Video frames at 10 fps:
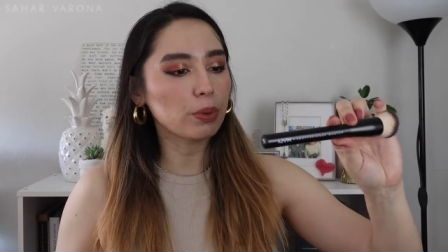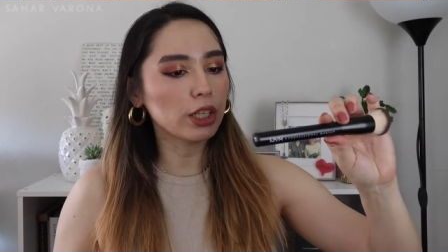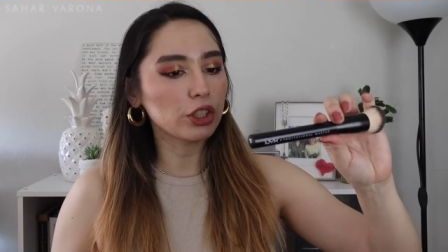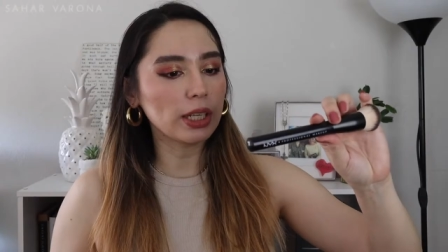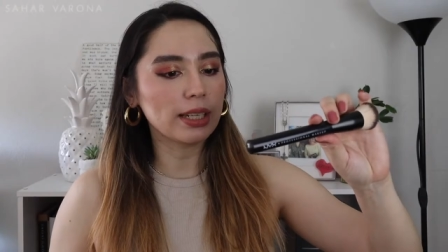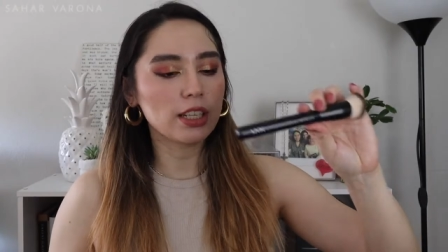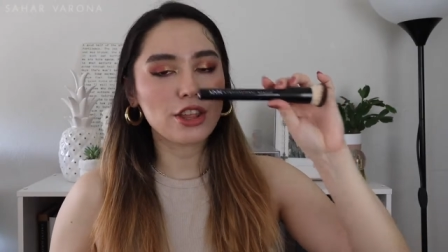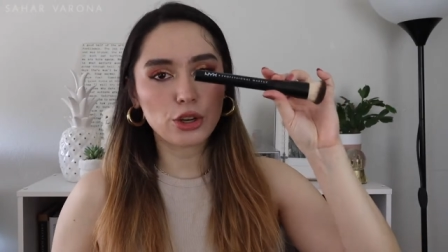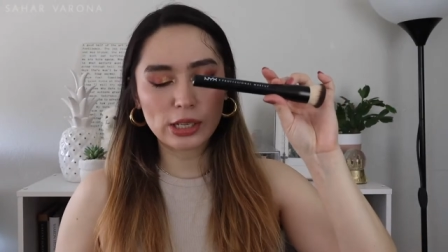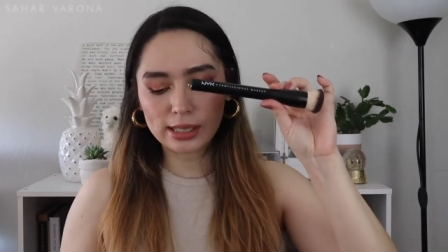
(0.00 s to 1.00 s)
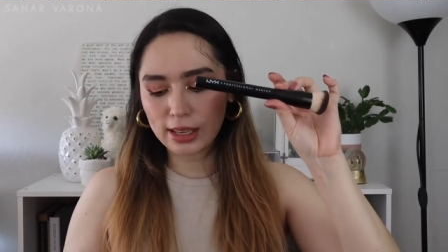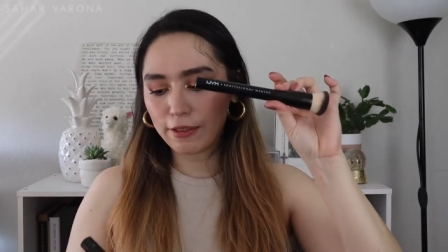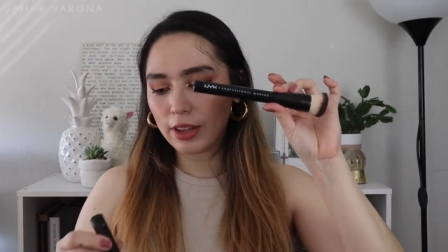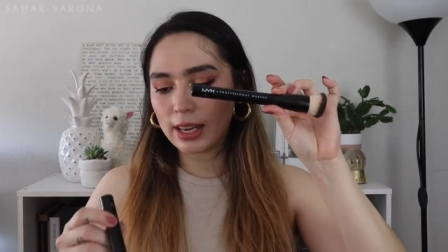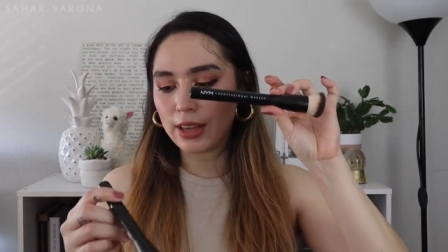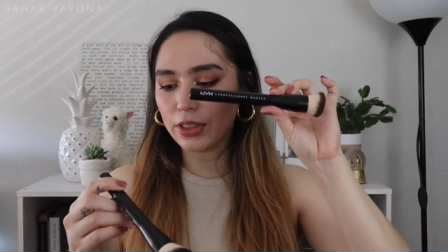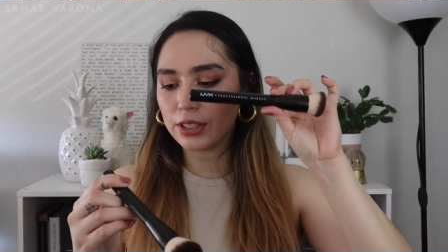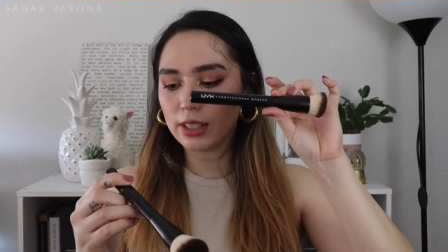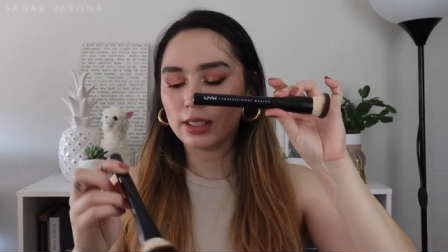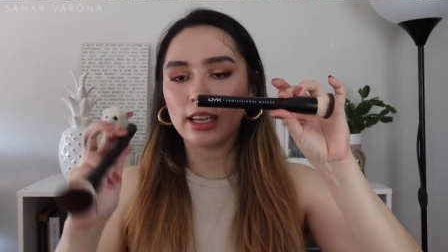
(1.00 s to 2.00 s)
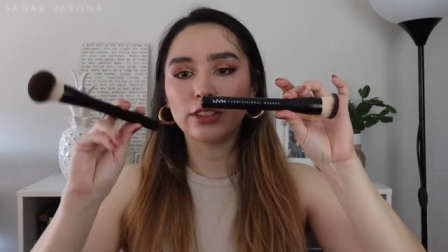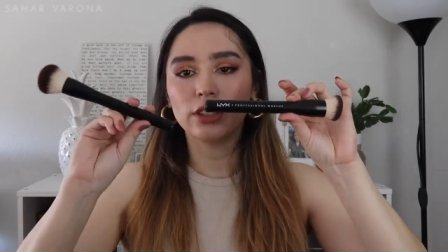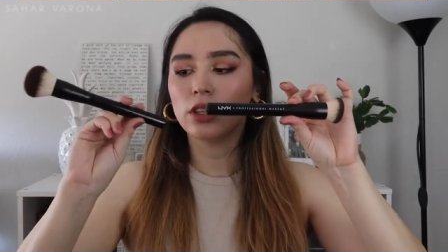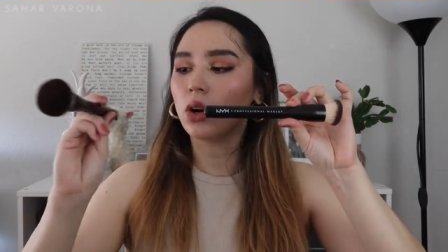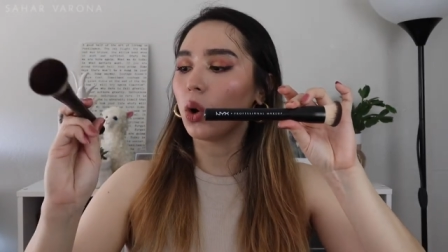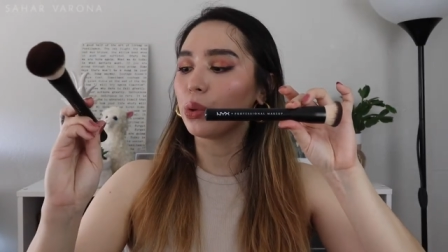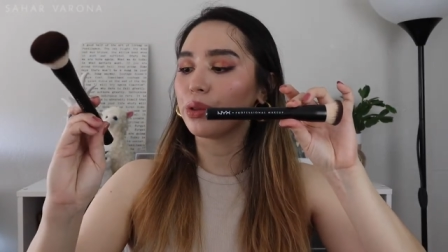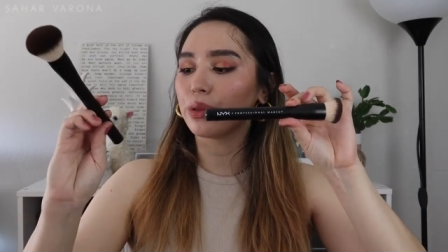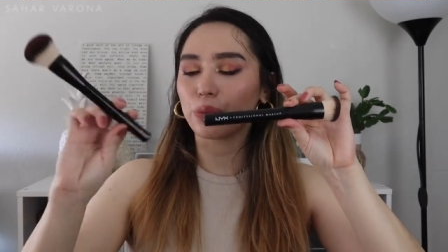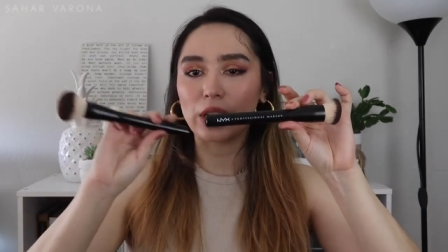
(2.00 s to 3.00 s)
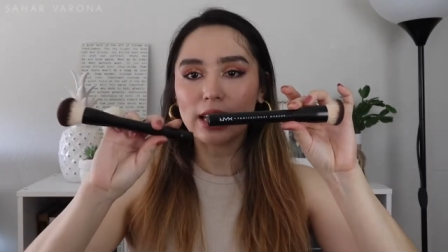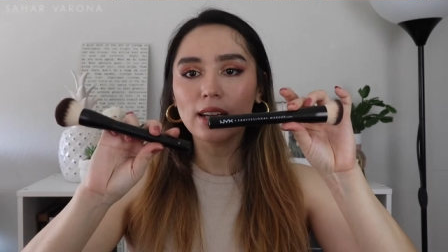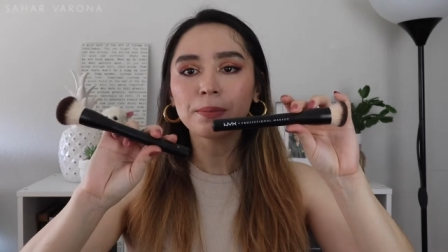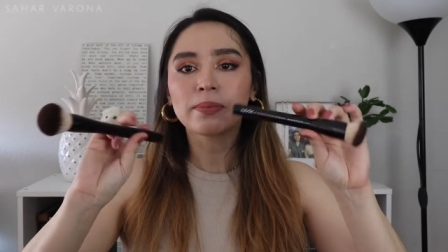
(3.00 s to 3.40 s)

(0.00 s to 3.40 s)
Brush in 37 and this is in 03.